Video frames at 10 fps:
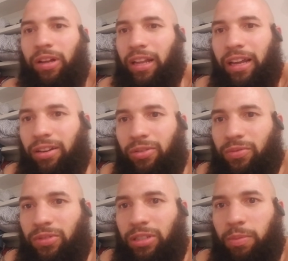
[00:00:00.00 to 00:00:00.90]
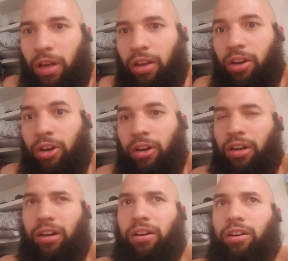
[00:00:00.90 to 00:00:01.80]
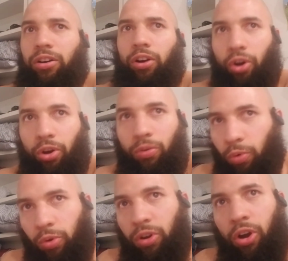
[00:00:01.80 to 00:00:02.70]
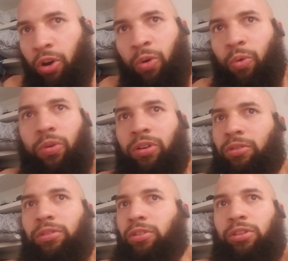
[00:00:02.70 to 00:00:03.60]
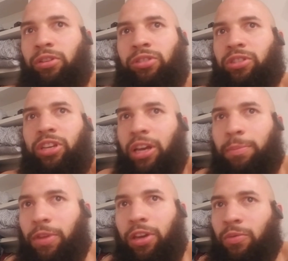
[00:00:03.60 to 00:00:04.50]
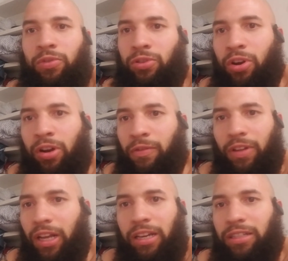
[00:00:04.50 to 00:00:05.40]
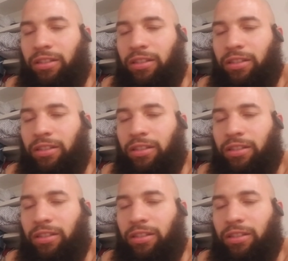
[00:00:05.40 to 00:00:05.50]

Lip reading: A lot of dudes just be like, oh, it's the same thing when you turn off the lights.